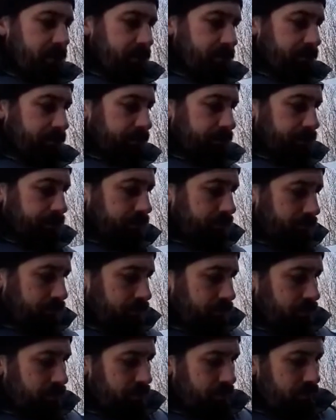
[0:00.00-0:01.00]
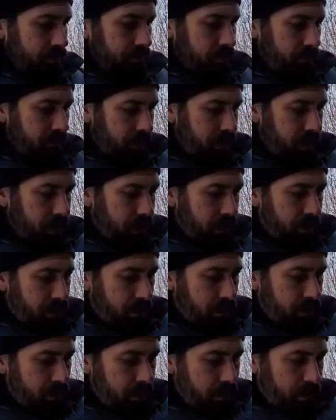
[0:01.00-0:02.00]

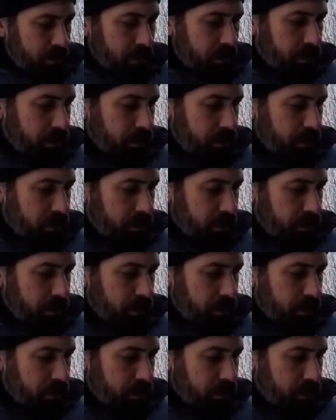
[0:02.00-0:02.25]
No one is speaking in this clip.